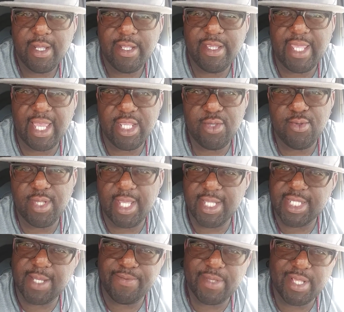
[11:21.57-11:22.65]
That you let
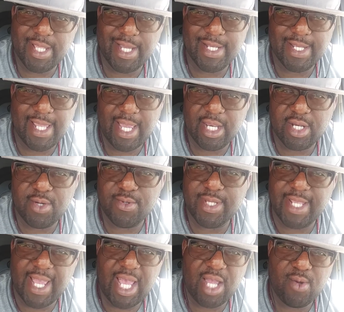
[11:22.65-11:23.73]
something like that go
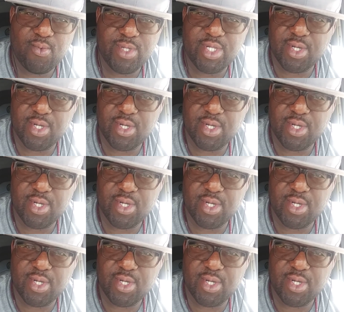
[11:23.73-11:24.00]
down with